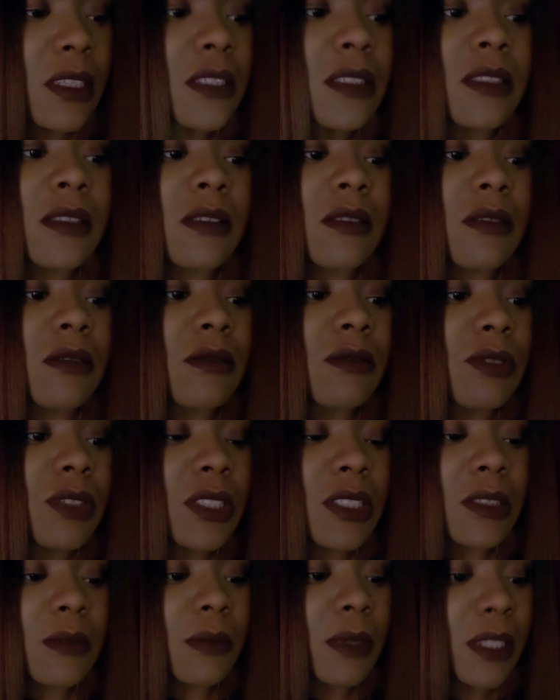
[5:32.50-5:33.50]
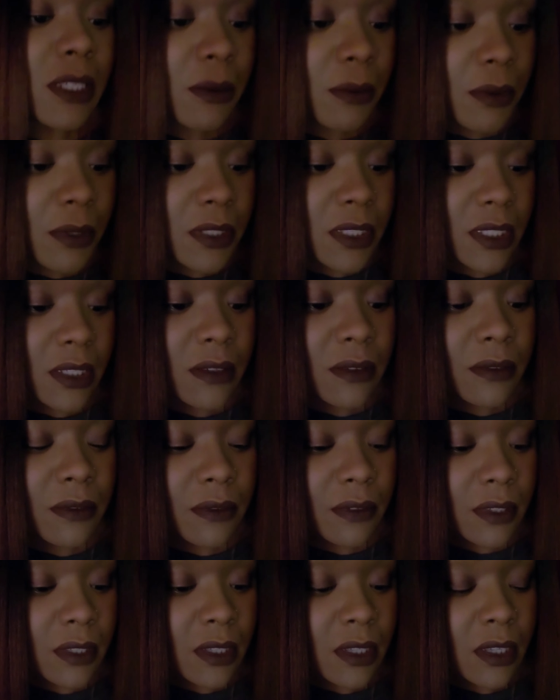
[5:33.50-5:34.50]
is just manipulative.
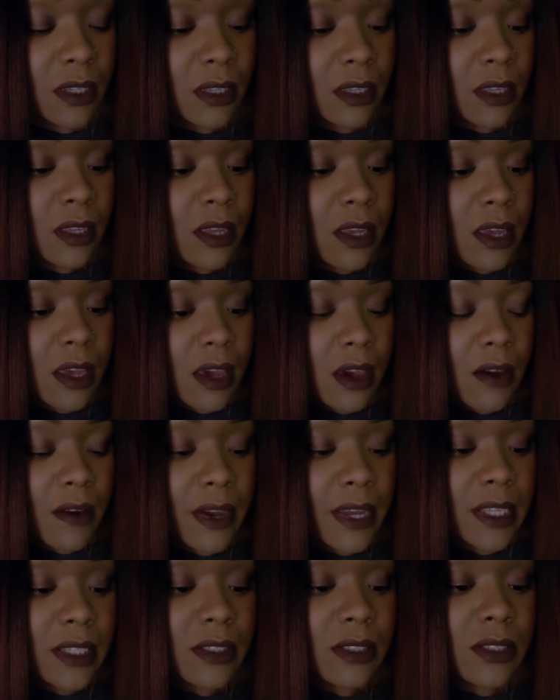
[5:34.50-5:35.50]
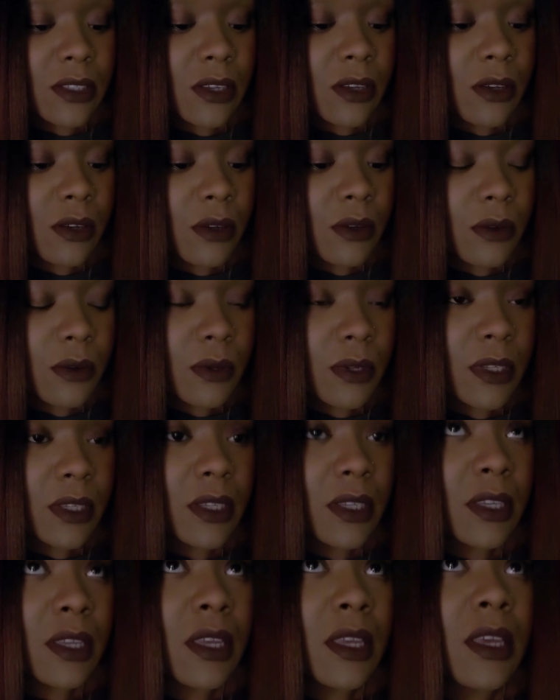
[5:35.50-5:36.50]
All right, so
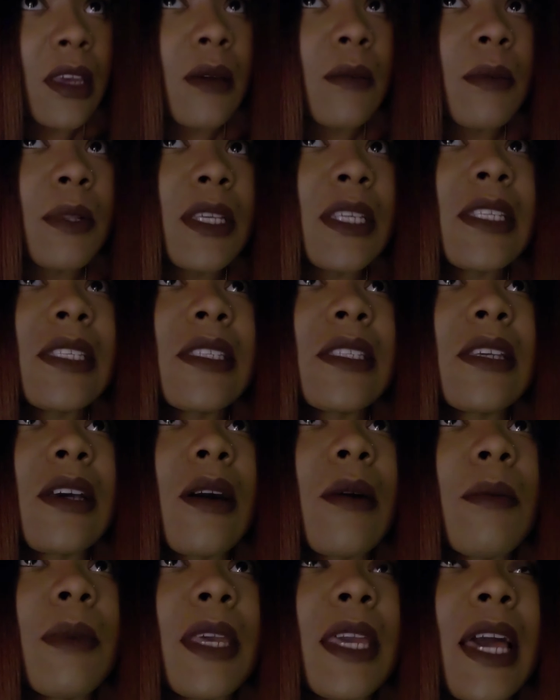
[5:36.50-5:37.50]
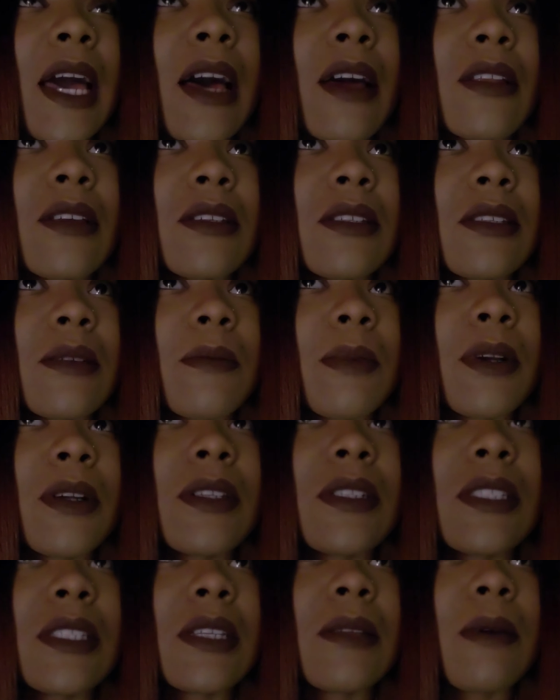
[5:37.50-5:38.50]
please tell me, how does the
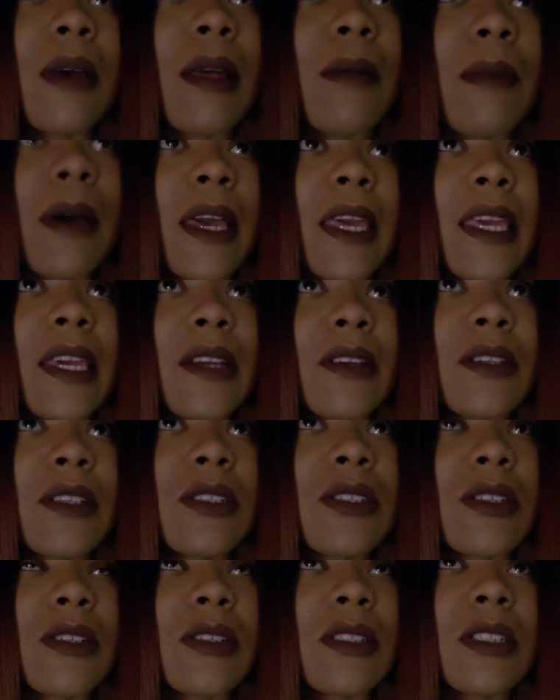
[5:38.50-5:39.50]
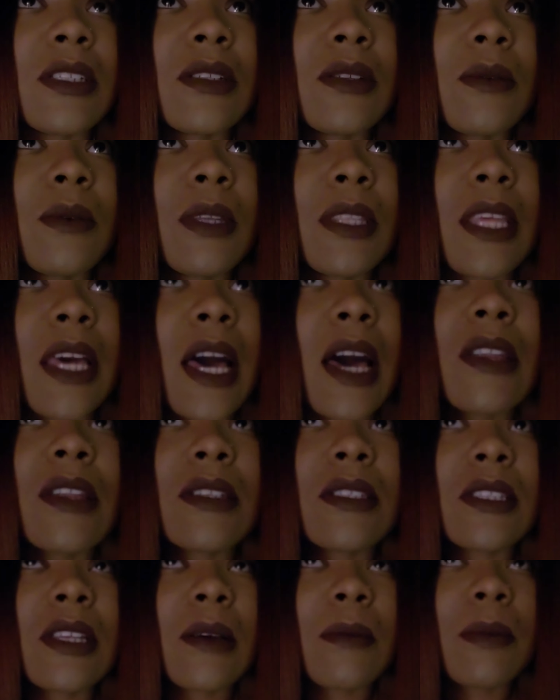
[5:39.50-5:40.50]
person that my Aries are dealing with, how
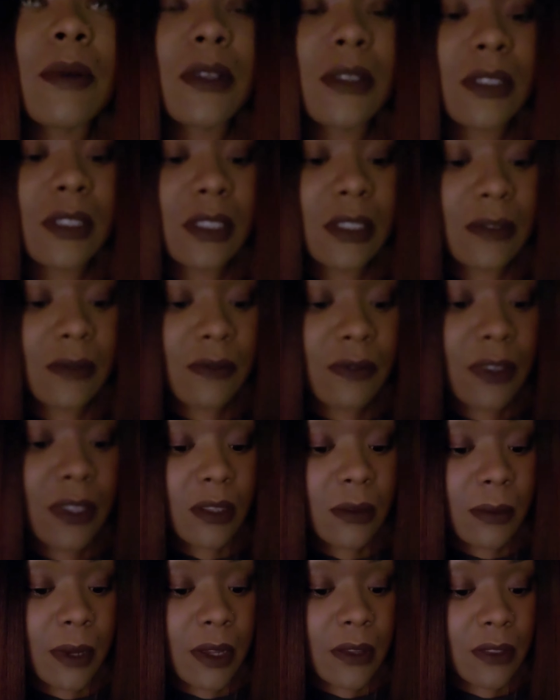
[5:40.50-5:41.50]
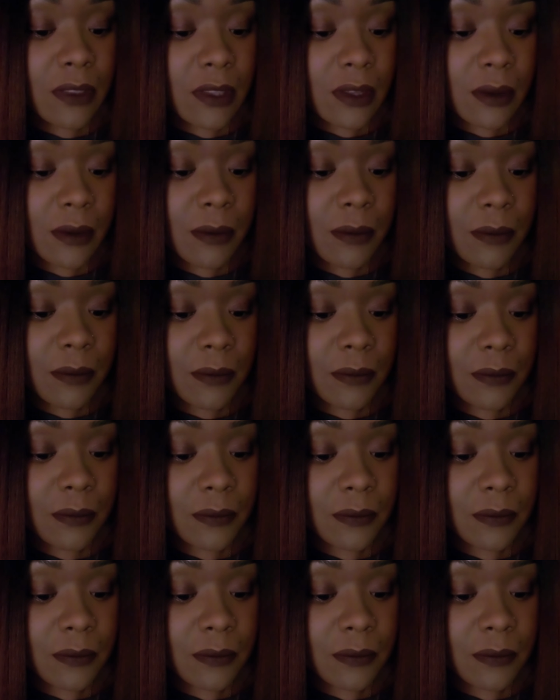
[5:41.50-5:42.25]
does that person feel about them?